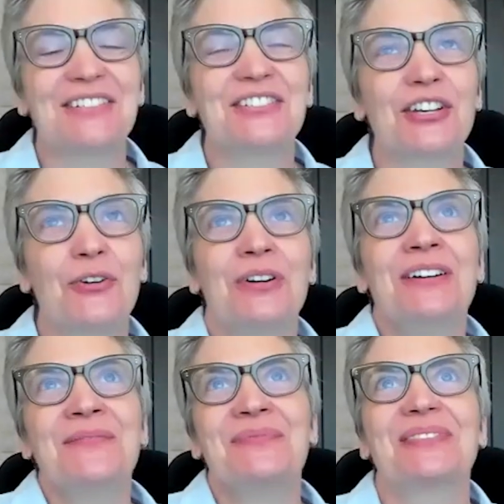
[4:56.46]
So
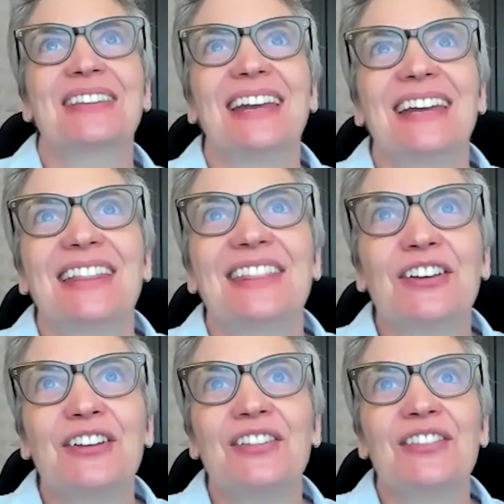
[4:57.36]

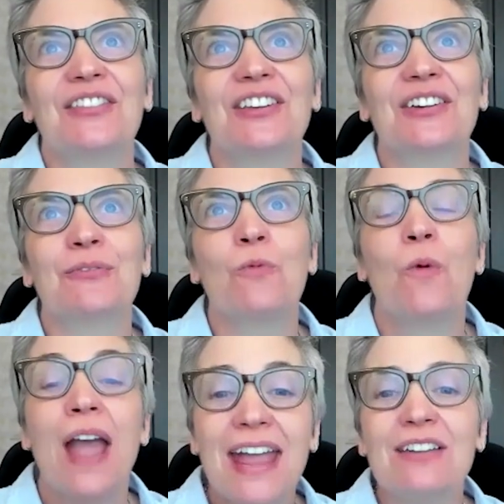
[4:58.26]
the the
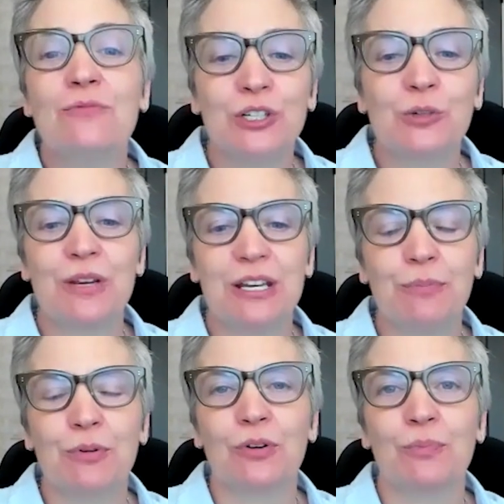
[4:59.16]
way in which
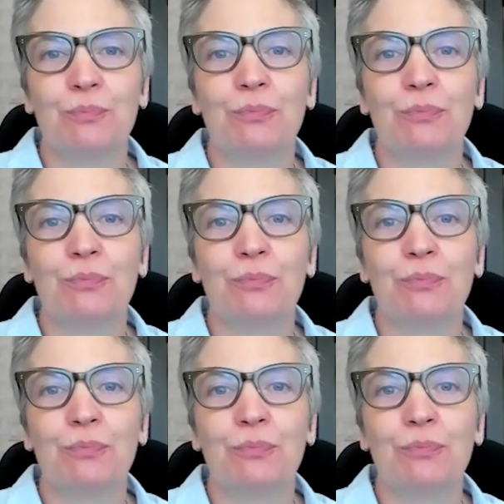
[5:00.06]
people